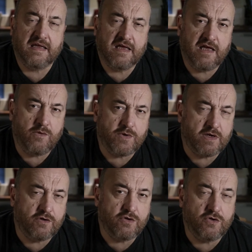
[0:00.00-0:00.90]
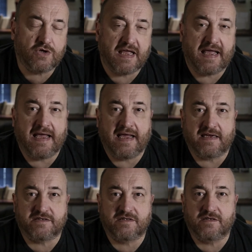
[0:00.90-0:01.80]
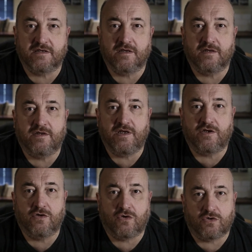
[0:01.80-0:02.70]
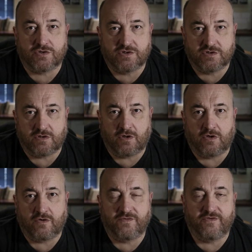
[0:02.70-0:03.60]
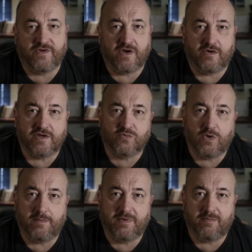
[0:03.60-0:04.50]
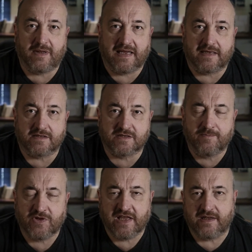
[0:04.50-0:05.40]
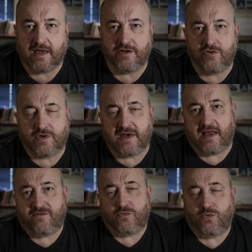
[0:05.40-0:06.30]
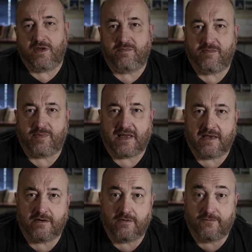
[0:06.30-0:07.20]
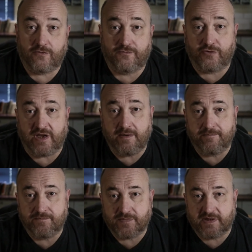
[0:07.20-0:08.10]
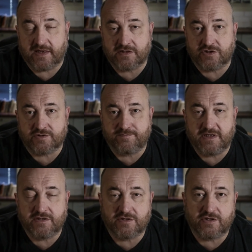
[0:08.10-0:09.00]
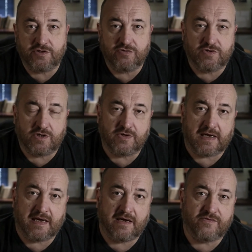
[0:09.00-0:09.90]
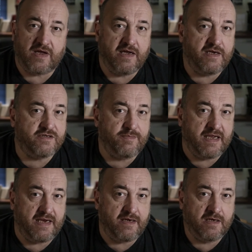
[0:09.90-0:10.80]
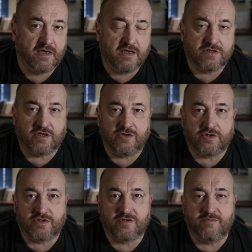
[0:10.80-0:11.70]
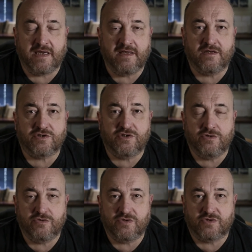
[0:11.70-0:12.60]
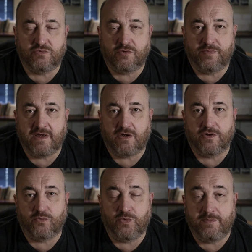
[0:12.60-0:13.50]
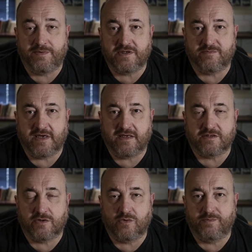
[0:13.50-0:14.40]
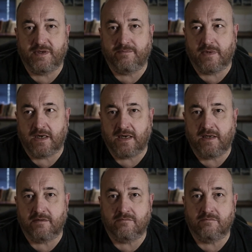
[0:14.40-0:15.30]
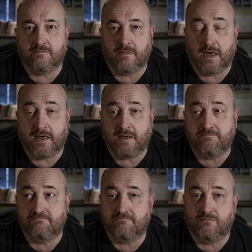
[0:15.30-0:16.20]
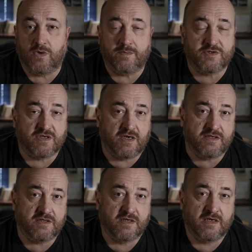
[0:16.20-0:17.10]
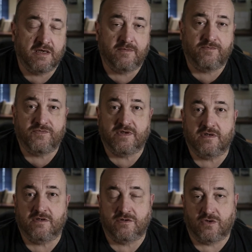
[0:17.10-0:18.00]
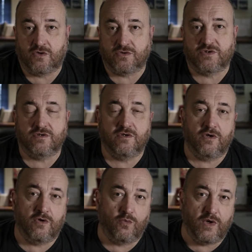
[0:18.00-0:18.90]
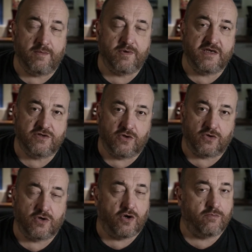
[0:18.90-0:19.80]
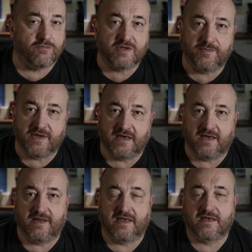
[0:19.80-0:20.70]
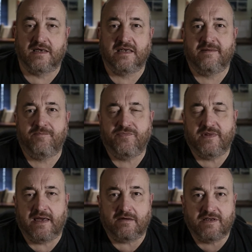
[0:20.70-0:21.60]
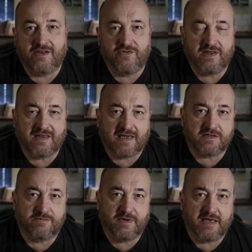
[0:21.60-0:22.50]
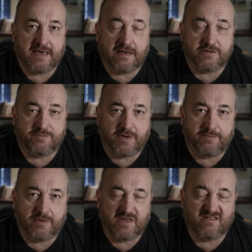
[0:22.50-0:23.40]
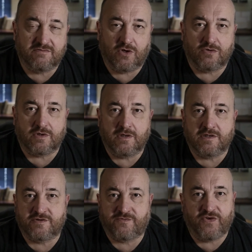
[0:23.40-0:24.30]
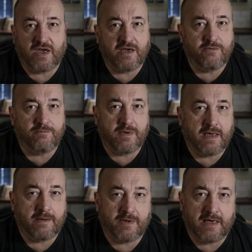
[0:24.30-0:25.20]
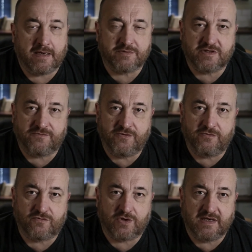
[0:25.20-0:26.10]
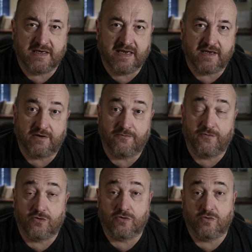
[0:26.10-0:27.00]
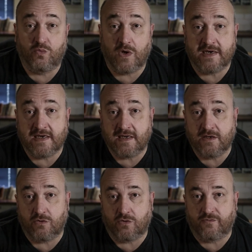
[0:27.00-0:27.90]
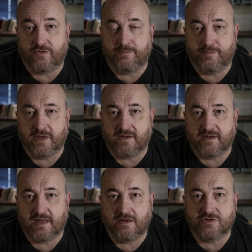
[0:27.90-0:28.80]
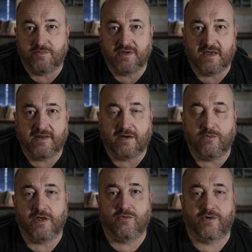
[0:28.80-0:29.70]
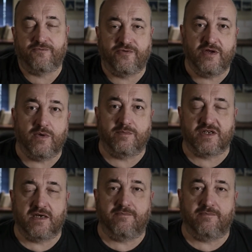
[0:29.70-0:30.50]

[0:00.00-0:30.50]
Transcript: Here we're going to look at the cost of the various Weebly plans. Now you can have a Weebly plan for free and that just means that you don't have a domain. So the domain that's used will be on the Weebly domain. So it would be my my website dot weebly.com, something like that. Now, giving that domain out to people is not, it's fine perhaps if you've got a link for a wedding or for a birthday or something like that where you want a free website,